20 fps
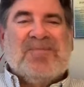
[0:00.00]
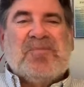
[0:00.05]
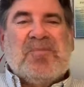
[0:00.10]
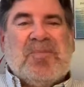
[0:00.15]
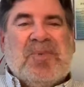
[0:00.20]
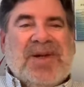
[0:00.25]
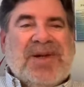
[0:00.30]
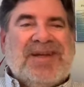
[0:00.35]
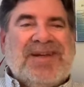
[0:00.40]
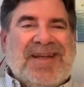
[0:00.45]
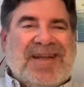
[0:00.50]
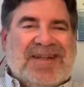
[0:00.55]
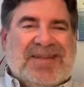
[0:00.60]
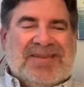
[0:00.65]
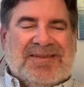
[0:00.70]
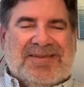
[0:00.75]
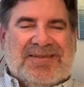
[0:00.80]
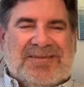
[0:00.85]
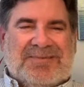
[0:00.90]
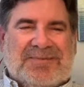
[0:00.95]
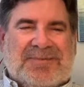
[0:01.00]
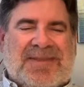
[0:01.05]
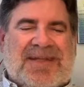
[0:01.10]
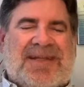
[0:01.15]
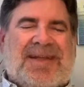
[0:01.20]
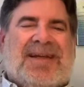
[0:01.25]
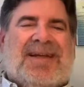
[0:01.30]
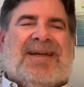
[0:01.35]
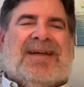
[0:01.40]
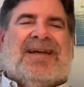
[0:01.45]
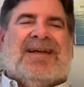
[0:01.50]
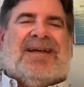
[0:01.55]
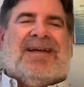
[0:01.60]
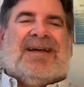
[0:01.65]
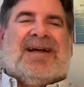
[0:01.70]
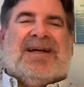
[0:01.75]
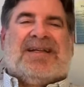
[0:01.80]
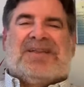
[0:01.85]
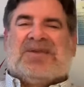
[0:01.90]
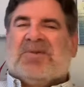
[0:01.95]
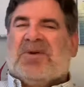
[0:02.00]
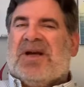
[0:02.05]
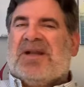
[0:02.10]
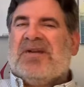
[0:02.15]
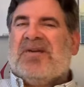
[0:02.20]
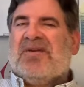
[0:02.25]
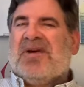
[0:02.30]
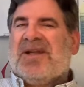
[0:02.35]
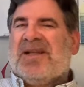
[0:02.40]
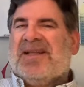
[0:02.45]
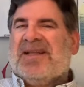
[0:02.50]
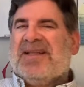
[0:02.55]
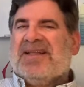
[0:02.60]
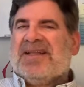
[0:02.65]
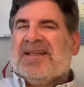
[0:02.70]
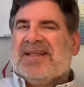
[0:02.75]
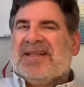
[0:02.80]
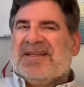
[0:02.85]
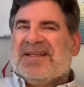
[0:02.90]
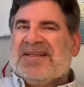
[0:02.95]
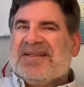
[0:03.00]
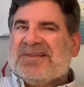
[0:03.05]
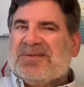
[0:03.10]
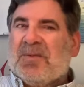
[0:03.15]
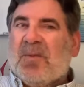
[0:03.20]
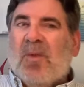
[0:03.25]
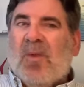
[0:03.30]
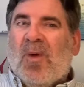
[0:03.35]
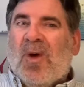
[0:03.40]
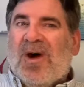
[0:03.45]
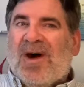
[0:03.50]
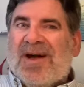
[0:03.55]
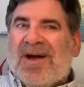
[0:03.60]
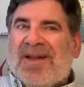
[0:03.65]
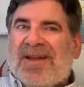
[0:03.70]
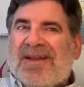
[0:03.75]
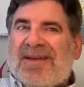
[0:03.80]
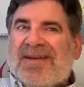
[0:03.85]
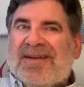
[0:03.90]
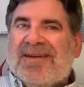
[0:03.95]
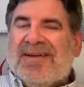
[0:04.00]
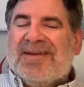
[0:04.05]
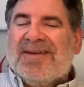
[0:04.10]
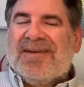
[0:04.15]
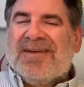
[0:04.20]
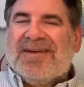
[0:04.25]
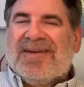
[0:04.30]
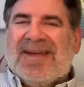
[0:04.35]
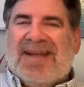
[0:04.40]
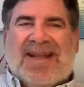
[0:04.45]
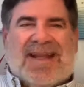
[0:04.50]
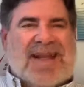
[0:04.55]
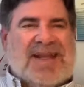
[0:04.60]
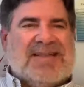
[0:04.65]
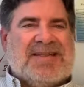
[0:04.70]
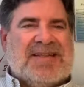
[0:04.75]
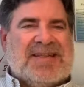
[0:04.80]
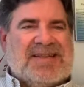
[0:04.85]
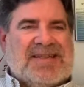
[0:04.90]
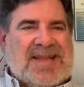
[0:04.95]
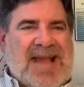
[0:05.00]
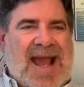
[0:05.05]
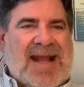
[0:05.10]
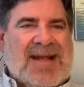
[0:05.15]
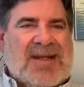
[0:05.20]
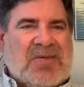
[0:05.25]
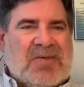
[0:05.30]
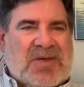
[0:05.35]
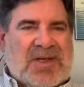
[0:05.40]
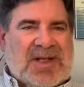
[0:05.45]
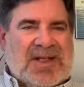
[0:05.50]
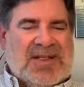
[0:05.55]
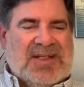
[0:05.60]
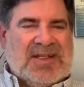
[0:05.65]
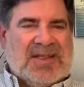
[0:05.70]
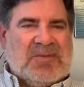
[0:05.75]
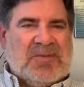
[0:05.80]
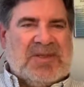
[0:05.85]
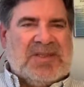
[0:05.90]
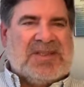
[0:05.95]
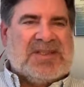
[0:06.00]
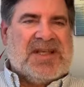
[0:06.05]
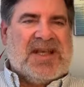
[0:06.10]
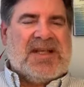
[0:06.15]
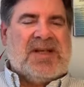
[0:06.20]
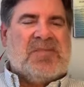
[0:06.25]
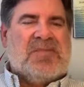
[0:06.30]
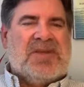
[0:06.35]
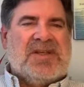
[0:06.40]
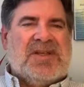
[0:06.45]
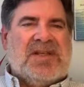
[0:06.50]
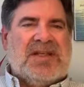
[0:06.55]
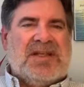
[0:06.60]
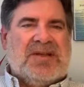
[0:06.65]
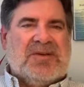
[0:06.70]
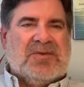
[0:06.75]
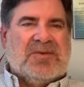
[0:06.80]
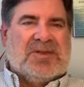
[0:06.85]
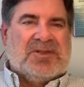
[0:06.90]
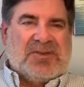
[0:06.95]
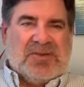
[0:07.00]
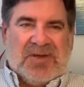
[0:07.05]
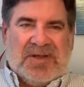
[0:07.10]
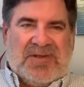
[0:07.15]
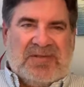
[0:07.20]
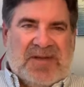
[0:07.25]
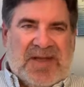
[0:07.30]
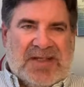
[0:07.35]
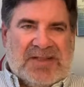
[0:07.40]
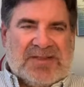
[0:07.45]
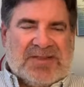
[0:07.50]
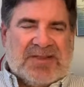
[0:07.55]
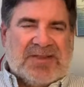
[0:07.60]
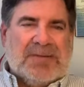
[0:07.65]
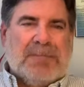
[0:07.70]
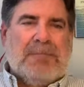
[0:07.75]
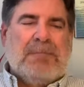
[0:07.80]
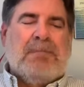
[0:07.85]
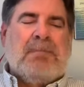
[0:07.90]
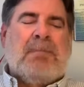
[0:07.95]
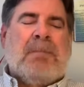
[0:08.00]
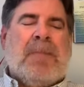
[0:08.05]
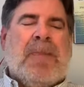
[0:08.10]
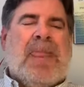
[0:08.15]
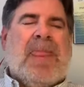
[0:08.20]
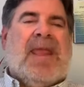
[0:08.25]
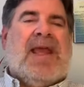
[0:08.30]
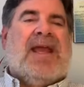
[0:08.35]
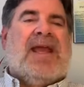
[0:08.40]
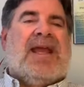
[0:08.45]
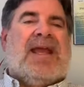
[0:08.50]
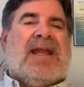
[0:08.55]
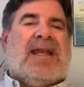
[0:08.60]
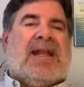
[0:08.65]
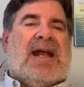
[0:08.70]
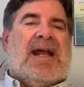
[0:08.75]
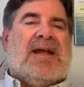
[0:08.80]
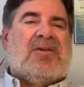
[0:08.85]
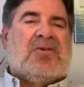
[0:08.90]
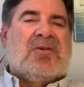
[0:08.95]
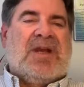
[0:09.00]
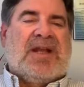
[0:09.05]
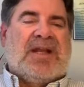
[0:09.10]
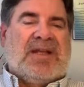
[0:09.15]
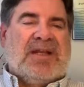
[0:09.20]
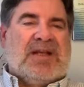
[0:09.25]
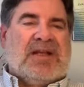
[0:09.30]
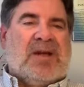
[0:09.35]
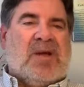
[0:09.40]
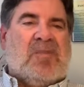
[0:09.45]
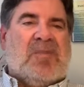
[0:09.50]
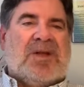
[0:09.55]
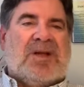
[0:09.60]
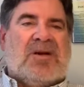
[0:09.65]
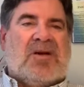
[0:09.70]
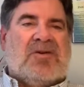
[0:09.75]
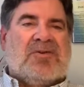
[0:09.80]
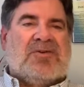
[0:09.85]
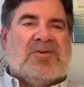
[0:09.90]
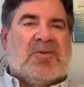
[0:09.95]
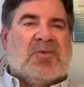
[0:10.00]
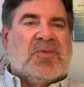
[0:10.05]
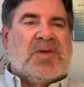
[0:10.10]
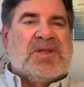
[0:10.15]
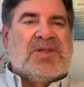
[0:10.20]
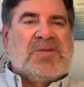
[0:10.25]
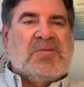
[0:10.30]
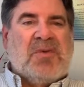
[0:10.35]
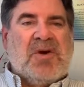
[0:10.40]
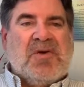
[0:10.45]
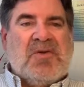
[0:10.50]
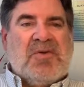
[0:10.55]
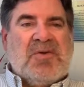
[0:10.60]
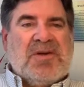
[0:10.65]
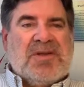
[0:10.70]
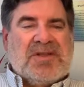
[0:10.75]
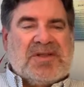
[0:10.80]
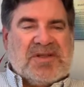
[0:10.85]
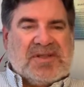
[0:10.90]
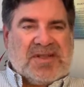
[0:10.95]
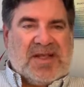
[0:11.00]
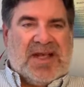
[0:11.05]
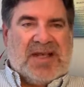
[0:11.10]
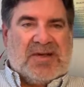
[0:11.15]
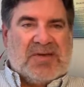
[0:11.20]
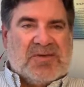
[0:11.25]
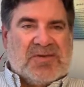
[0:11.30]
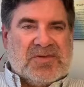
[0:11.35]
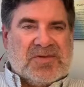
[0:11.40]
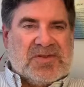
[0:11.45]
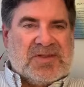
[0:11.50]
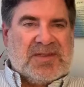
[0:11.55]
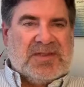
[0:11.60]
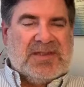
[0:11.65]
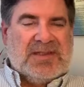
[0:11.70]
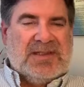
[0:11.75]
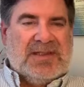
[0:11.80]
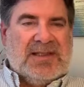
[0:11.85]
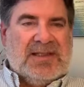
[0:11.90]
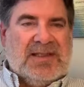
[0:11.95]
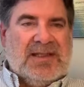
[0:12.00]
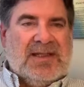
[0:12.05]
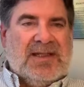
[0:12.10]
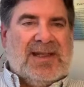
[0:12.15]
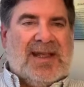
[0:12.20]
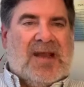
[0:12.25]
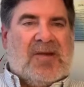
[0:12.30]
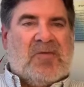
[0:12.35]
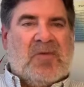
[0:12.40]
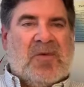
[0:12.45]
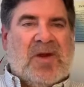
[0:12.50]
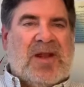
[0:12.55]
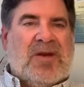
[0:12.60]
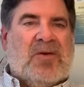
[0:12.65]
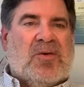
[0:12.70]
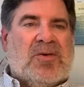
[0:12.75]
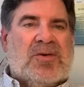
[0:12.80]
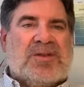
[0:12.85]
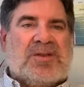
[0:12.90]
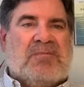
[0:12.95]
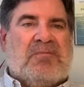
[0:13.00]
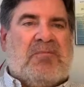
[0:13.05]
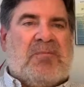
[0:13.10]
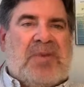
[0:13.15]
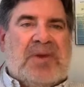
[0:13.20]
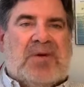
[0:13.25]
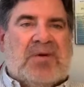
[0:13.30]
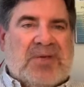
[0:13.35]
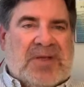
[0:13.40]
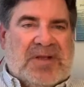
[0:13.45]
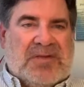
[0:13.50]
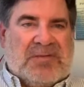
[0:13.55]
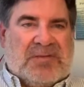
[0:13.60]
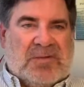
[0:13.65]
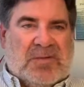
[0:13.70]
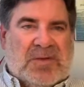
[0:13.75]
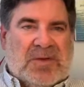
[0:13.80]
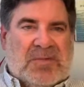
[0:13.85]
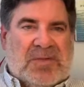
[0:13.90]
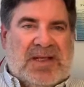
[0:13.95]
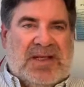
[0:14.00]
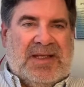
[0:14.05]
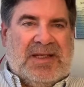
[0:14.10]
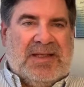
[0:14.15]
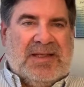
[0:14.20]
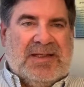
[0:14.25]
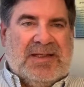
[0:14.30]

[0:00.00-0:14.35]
Brilliant. I said, well, I know I need at least one. And that's exactly what I did. We set up the deal, a joint venture, and I created a company called Turismo Cycles. And Red Horse built it for me